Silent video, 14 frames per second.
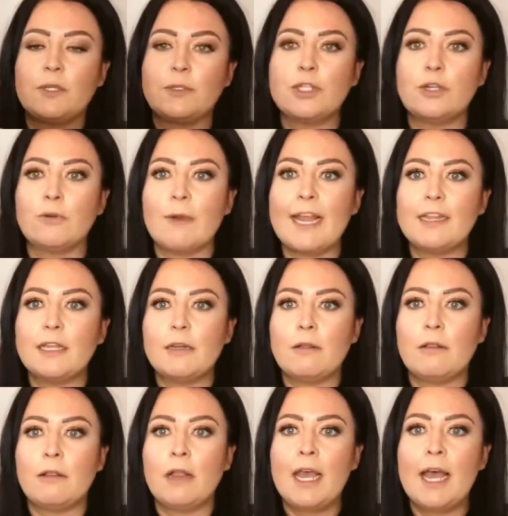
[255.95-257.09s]
So it's a great
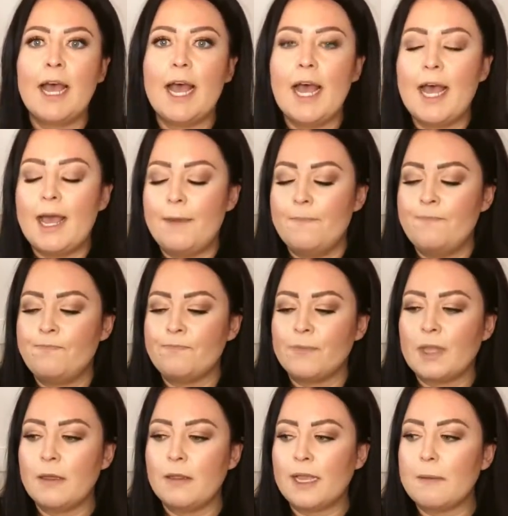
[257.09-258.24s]
little um,
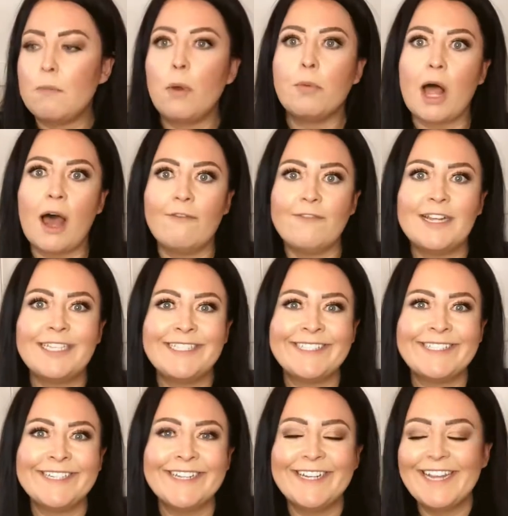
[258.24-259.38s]
like mobile
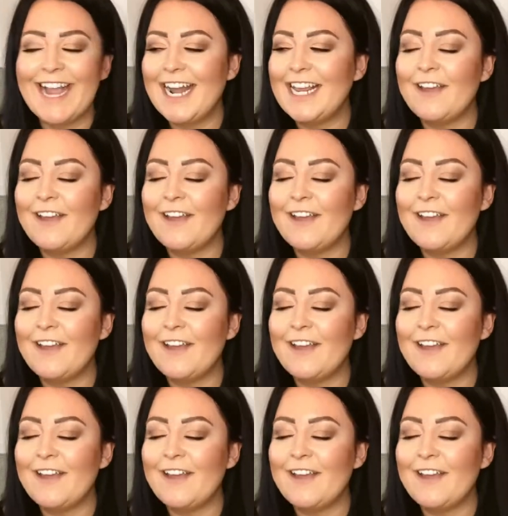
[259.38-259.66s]
office caddy.